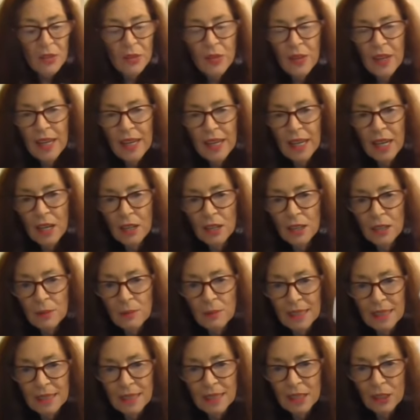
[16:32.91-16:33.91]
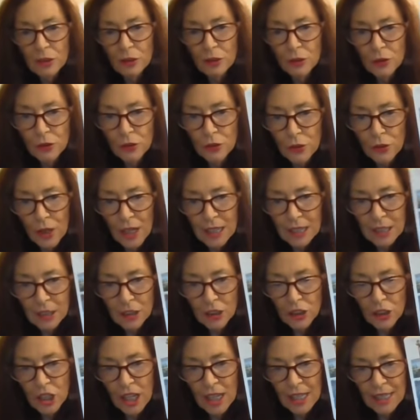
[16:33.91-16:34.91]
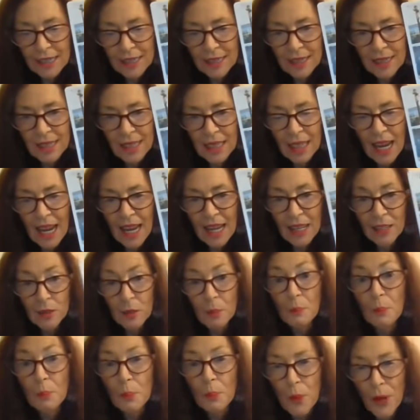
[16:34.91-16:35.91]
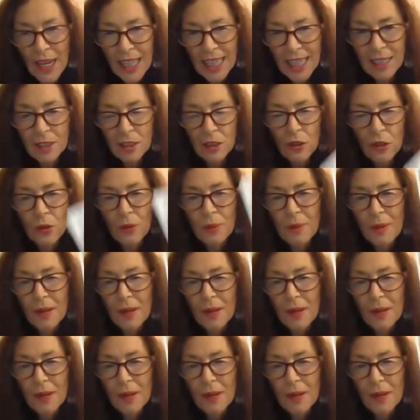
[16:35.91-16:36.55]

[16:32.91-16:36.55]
They're going to be still strategizing how to break it to him.